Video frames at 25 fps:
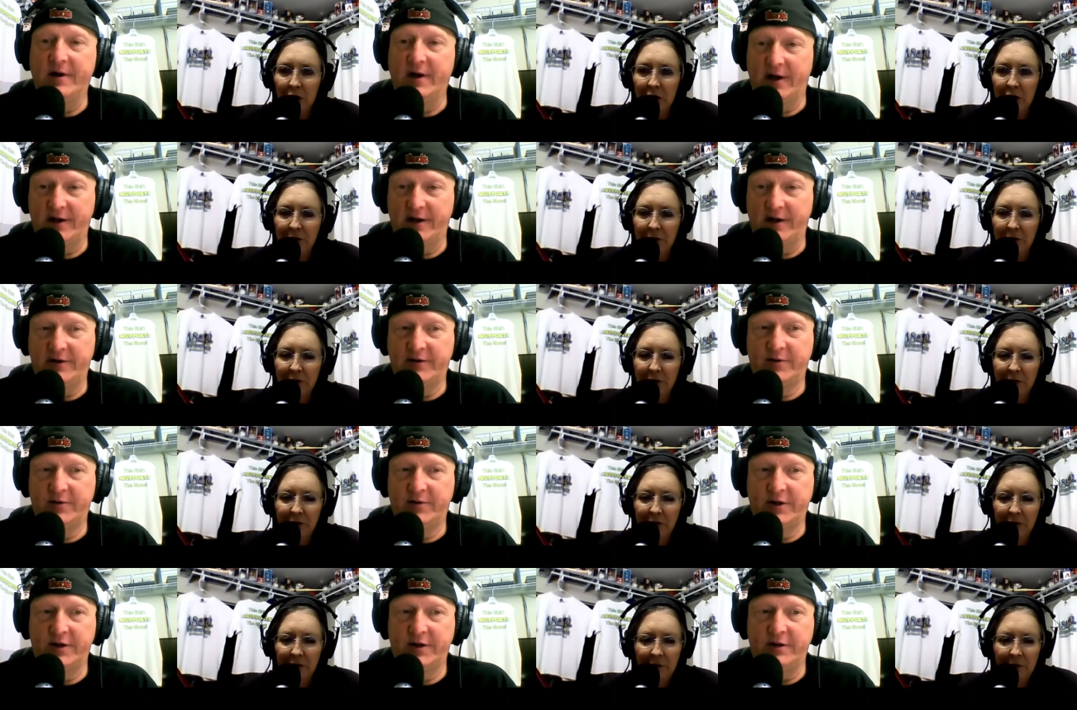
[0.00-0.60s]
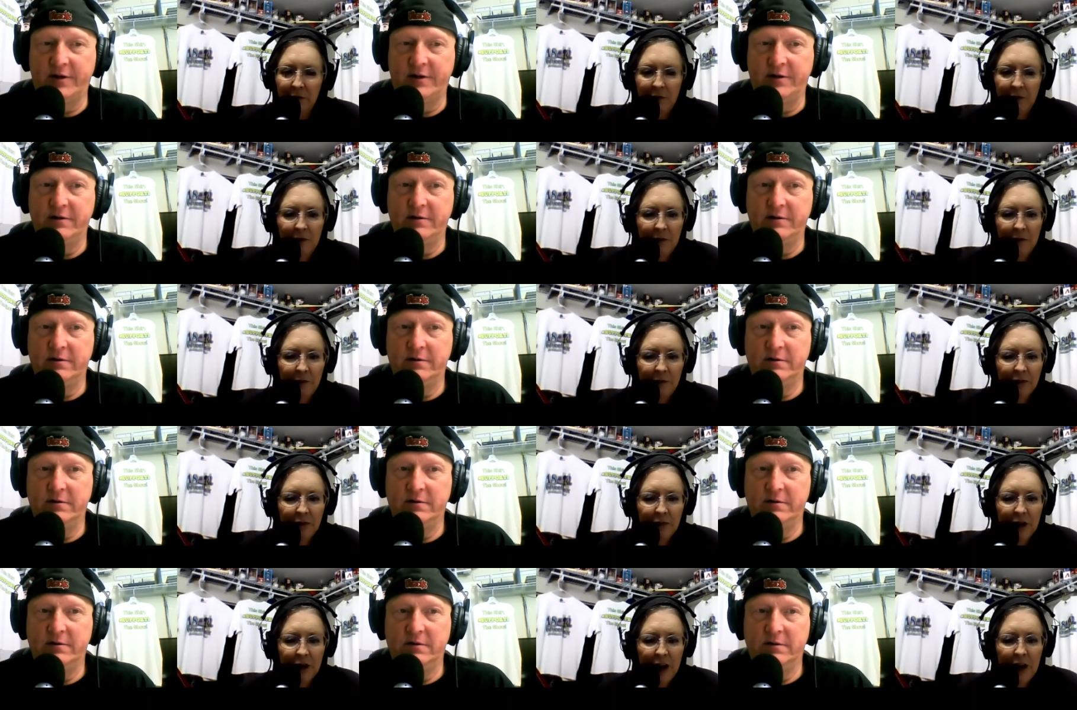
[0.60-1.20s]
Speaker 1: I agree.
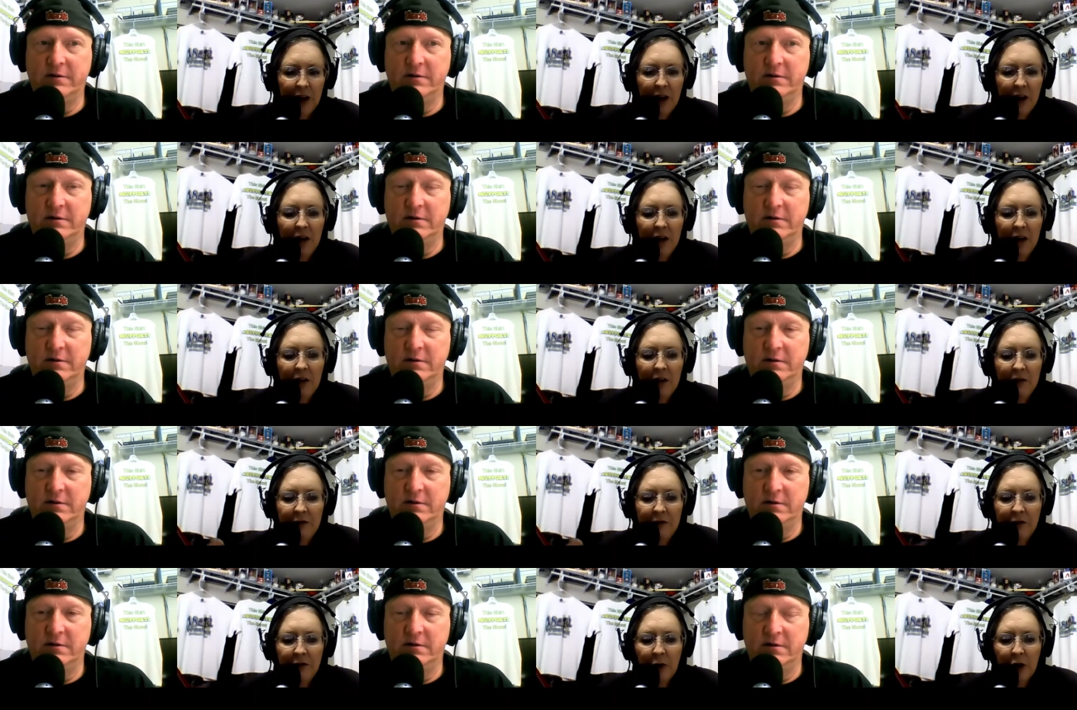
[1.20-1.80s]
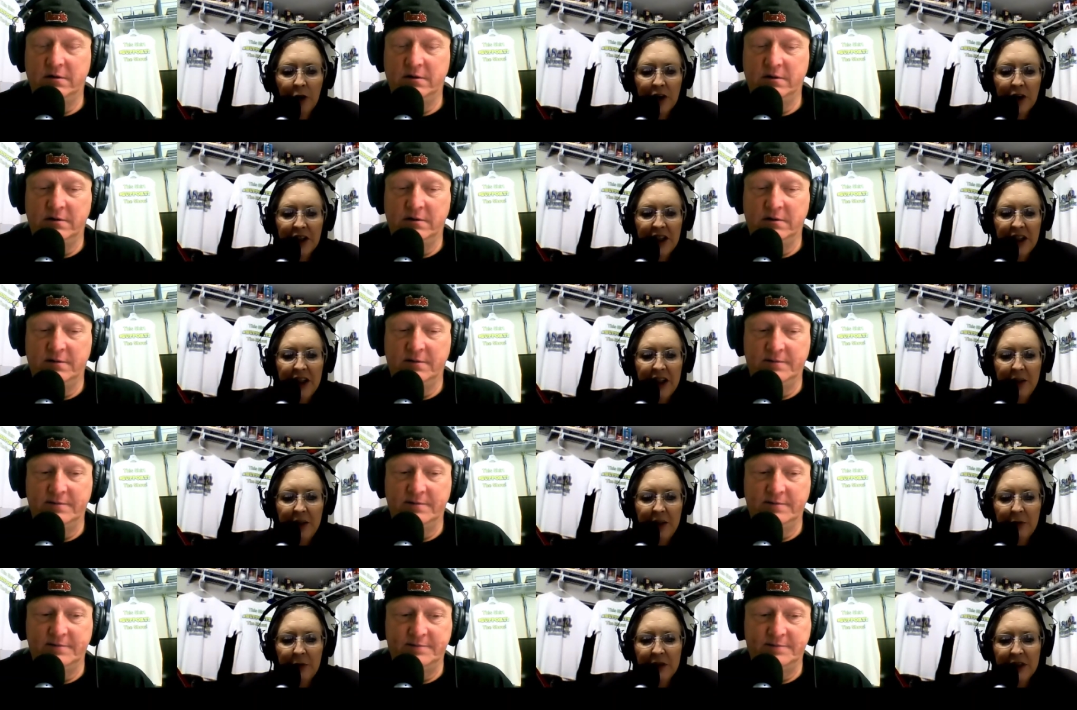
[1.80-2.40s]

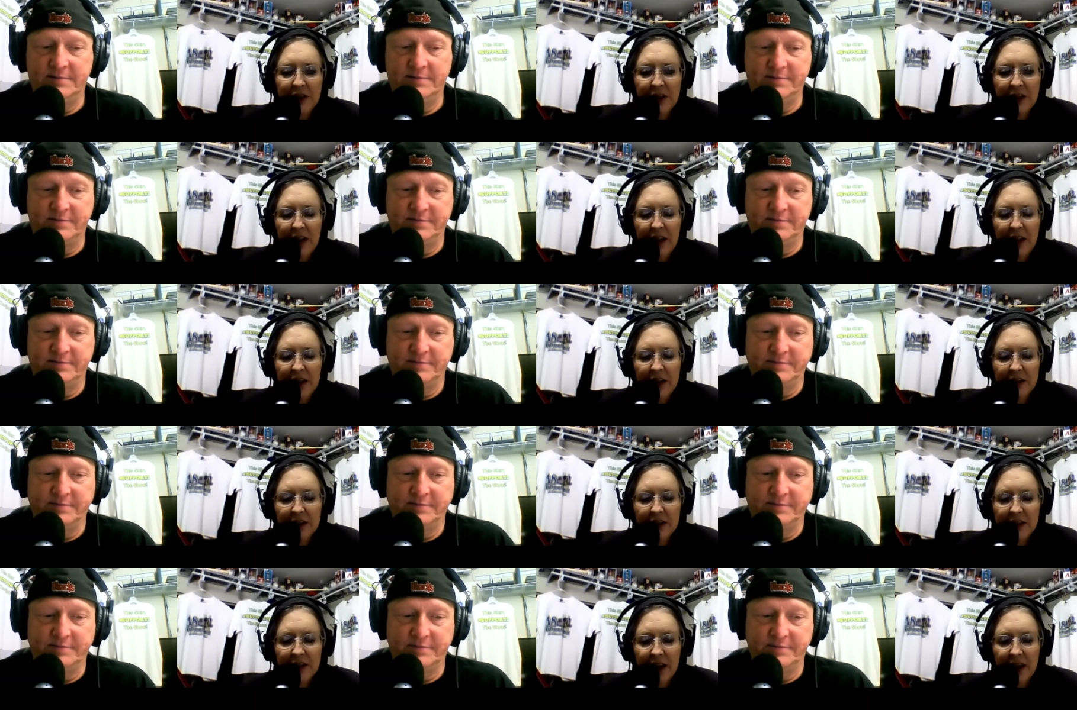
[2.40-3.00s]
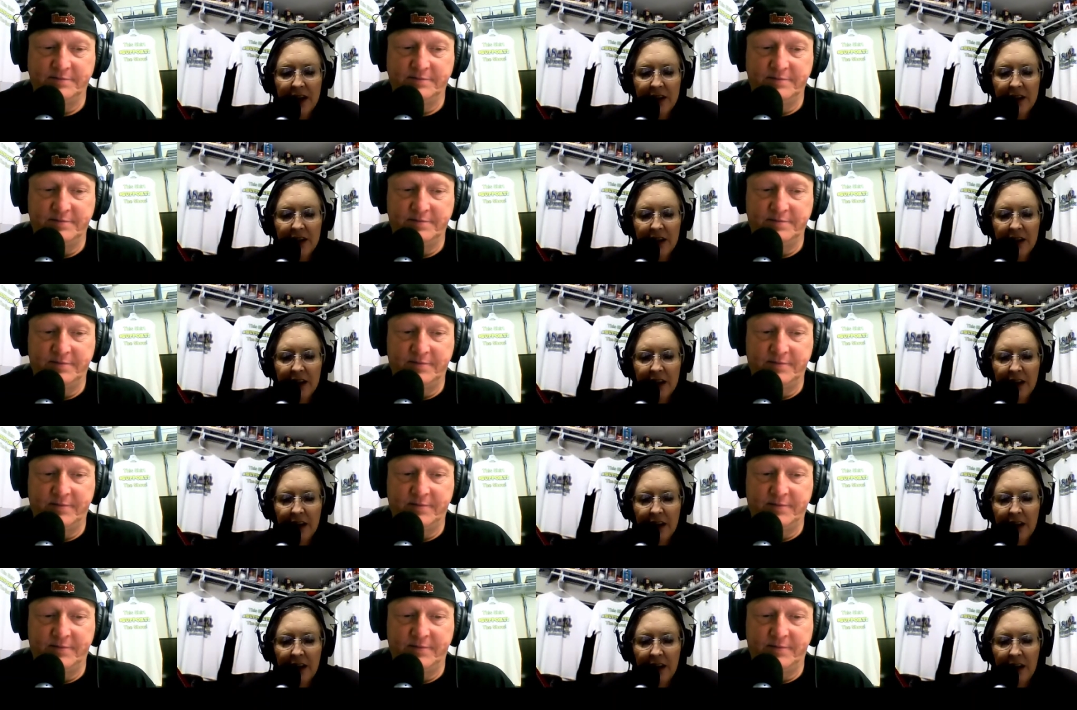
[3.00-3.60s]
14% said that
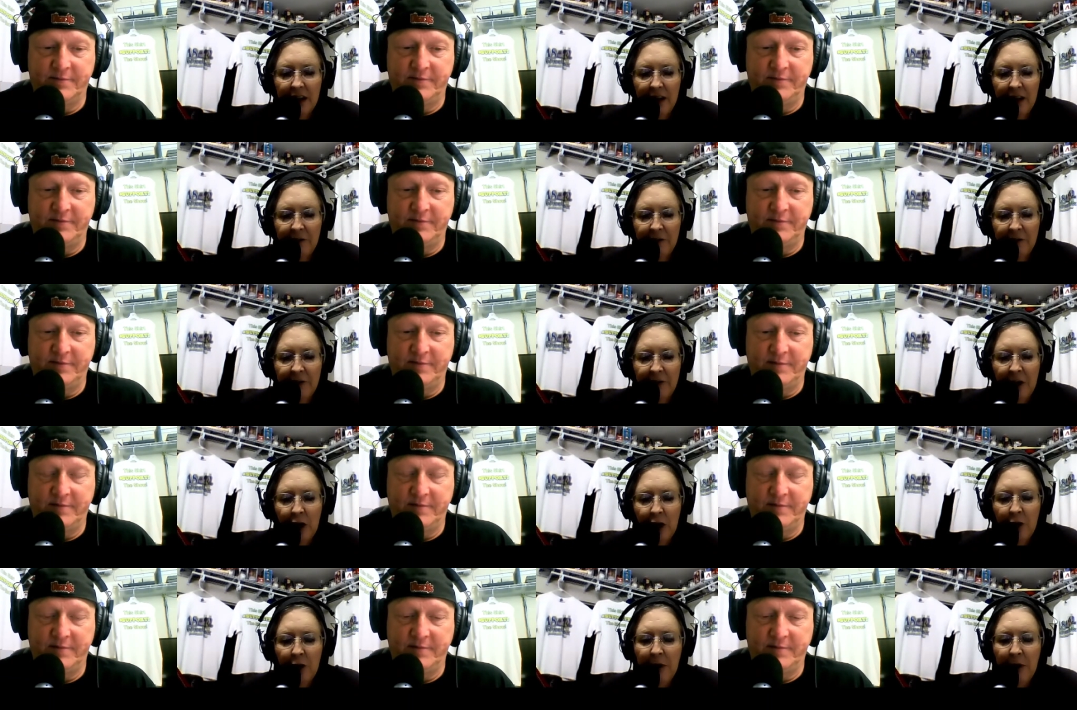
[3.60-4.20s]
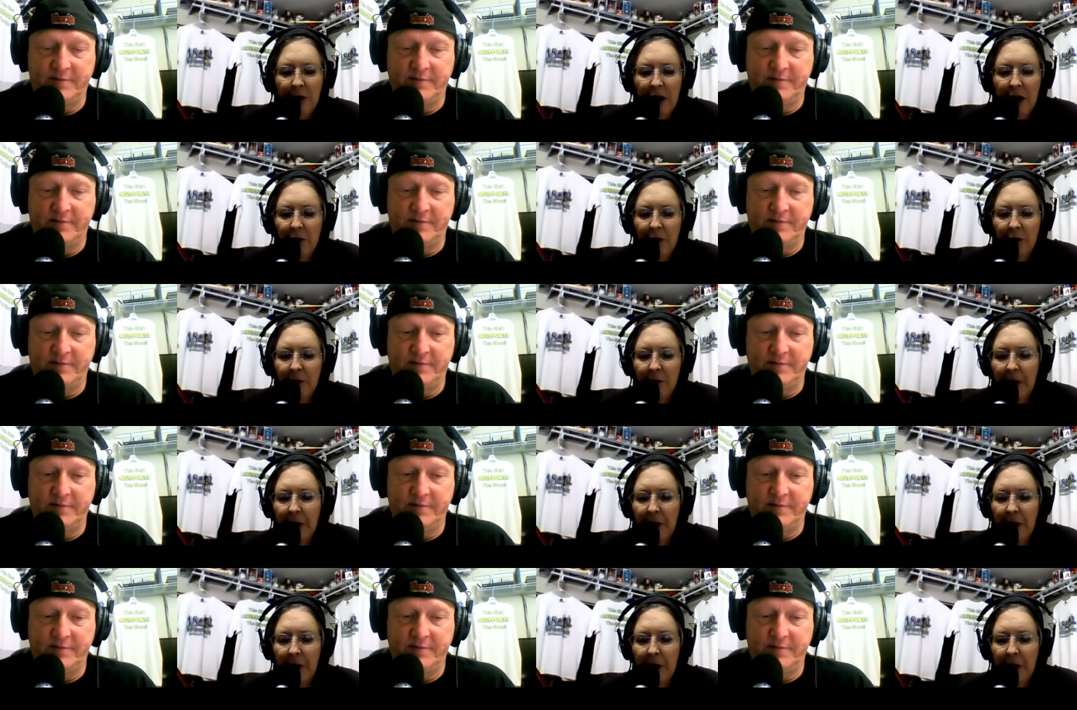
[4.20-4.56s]
a fair amount